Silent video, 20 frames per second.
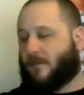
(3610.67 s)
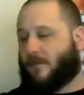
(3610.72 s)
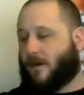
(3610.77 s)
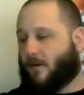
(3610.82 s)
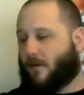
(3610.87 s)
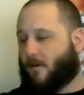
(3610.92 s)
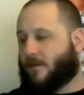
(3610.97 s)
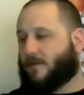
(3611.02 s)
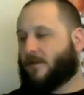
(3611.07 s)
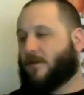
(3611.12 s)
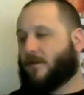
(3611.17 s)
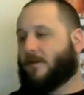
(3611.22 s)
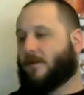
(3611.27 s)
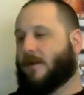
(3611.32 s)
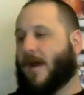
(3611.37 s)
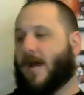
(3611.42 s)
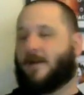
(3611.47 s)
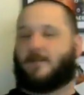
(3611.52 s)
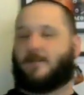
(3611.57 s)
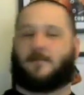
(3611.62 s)
there was a
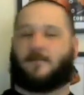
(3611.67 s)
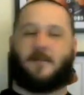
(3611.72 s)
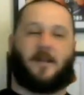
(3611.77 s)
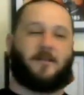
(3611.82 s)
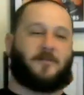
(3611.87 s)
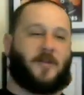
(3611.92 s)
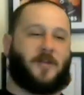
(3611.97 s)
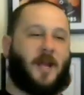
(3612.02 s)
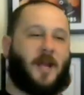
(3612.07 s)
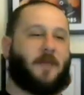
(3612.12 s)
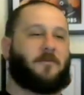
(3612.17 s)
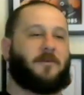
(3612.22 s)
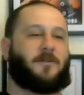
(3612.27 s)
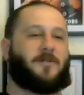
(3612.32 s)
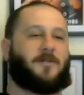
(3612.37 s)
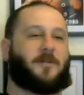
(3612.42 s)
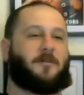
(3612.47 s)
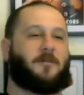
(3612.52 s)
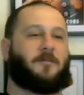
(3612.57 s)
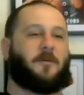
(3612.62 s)
United States
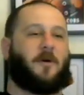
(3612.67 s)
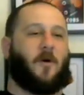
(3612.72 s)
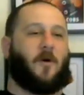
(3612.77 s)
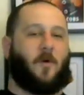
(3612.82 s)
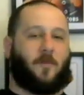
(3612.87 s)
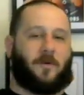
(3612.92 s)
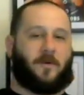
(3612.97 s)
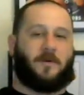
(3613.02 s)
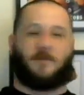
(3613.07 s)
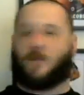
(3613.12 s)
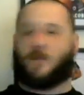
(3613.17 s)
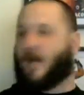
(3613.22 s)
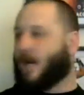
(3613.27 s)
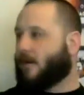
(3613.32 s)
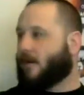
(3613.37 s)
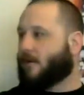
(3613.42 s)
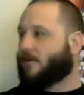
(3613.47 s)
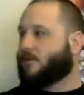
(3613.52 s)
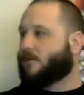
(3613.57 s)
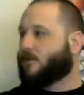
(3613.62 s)
Championship Open
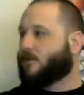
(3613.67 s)
Challenge.